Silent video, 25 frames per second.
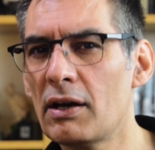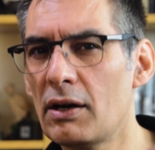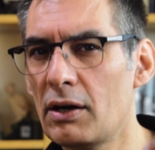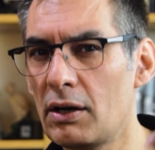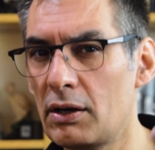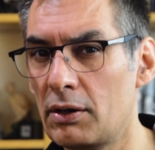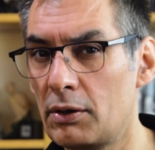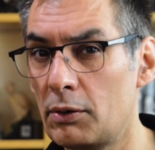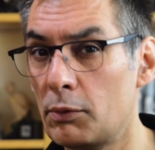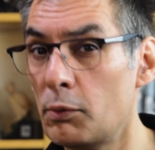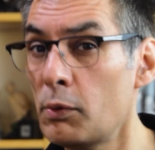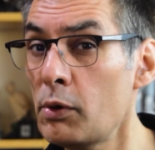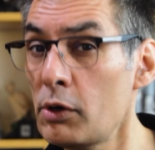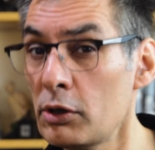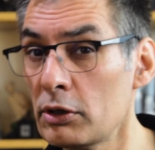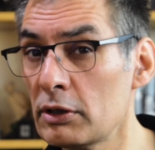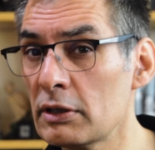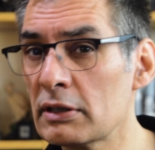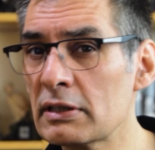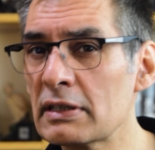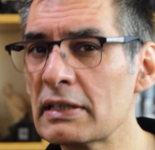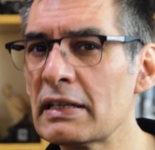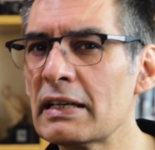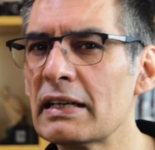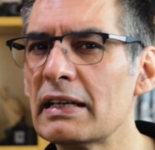a
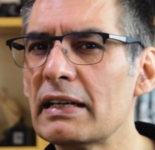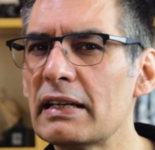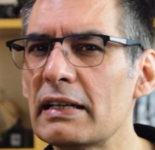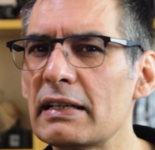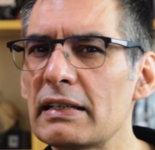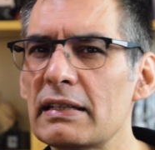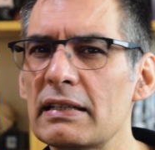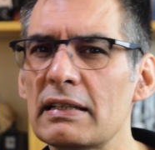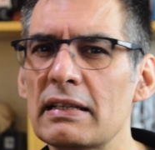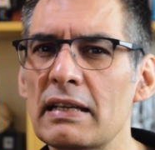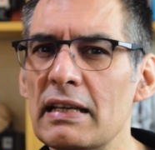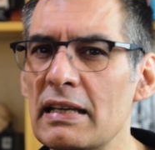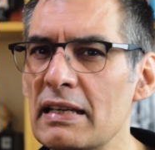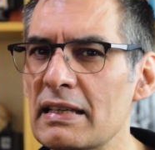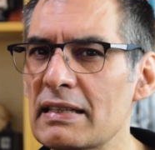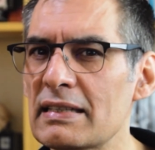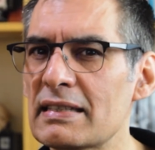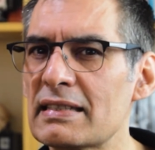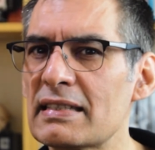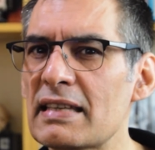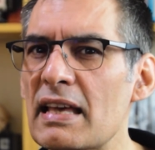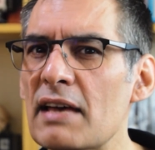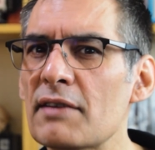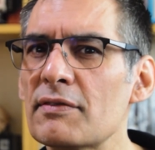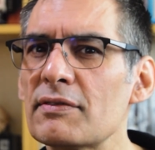world in
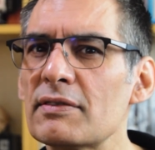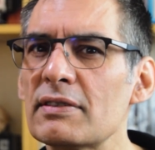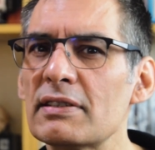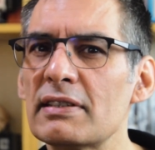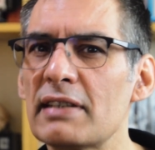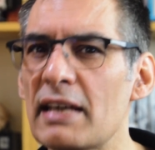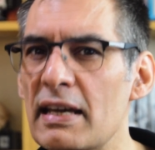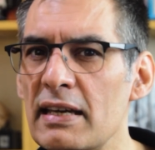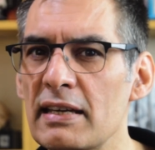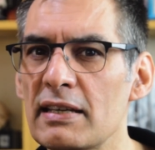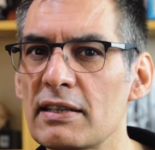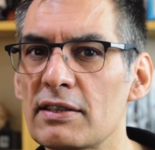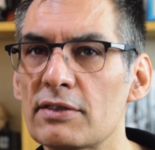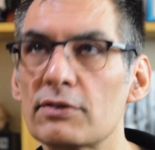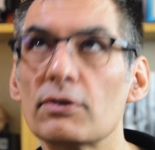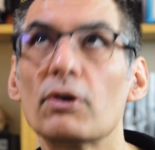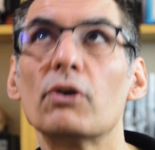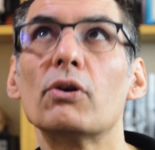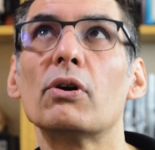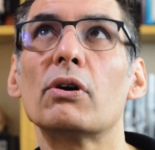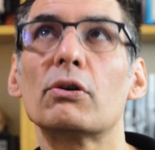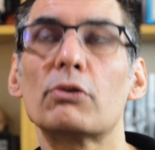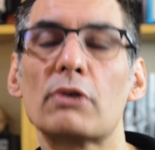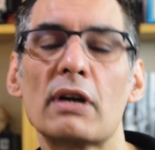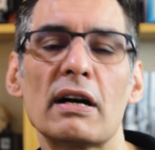7 days,
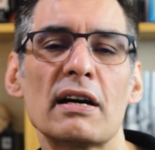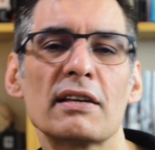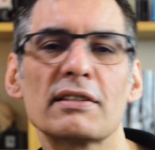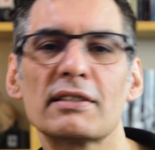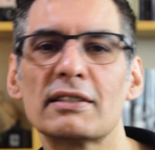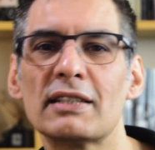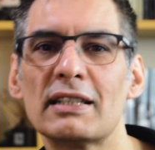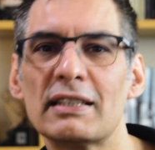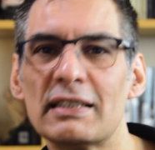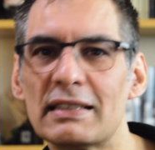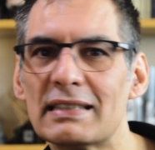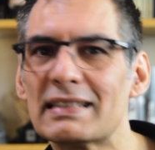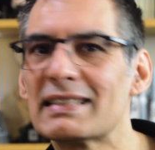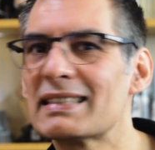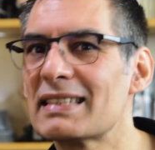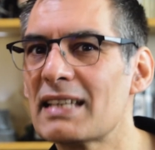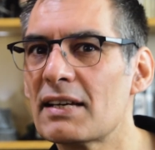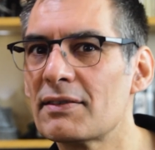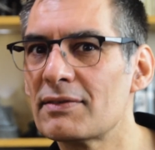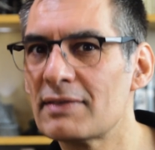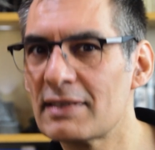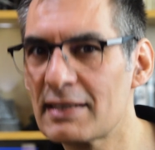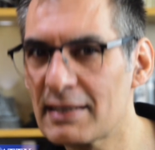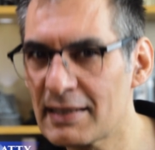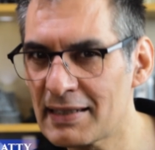or rather
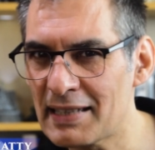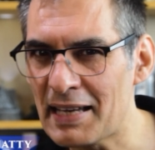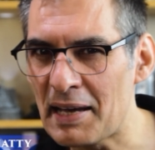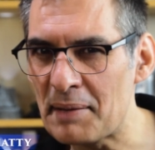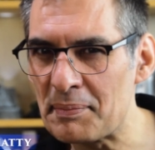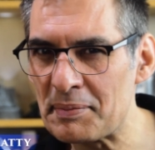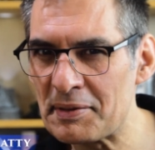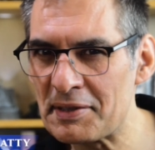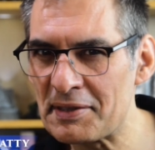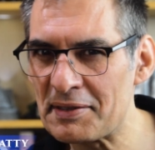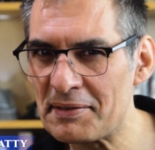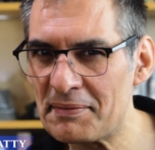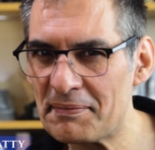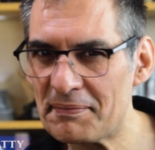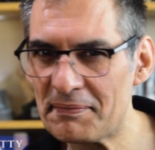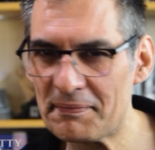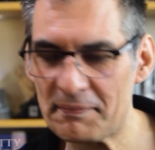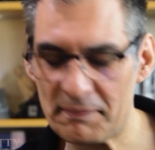7 steps.